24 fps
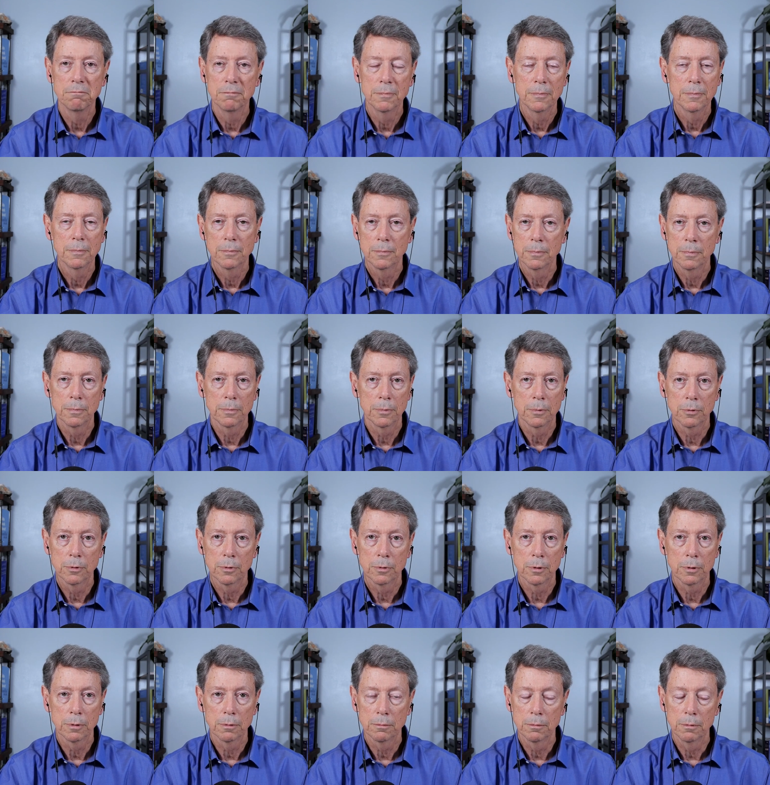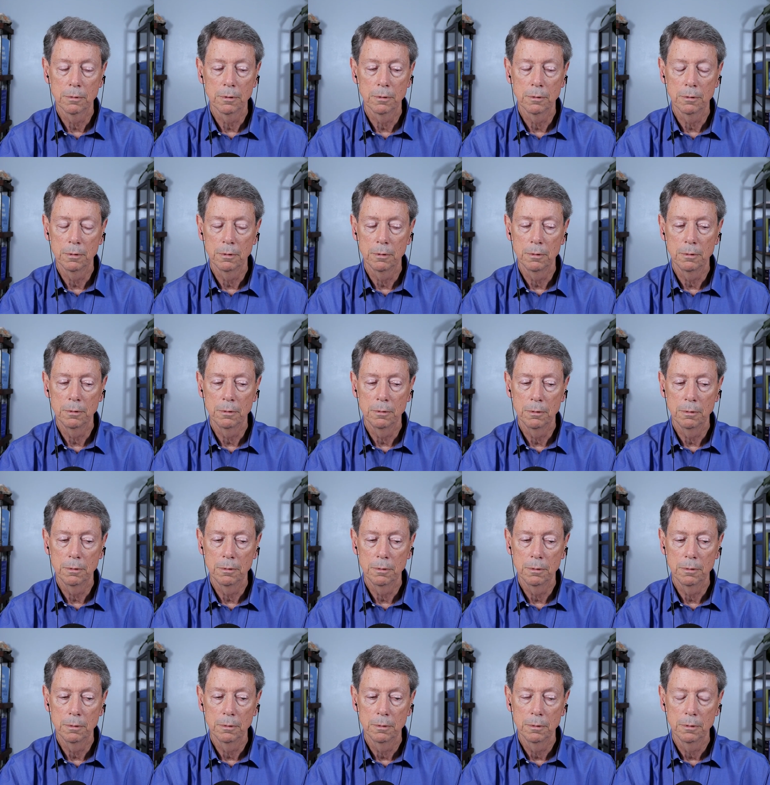
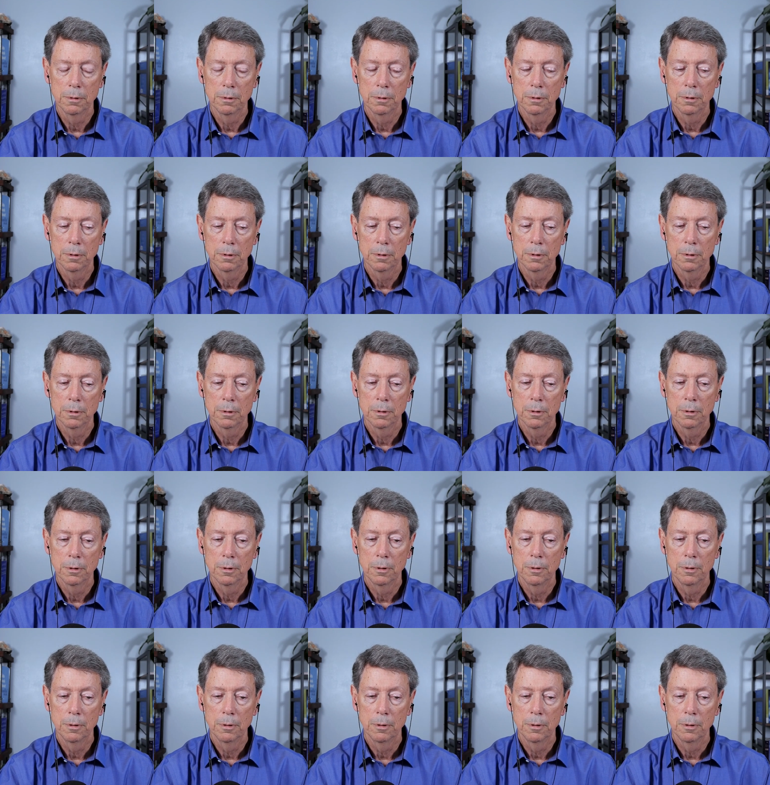Nothing is said.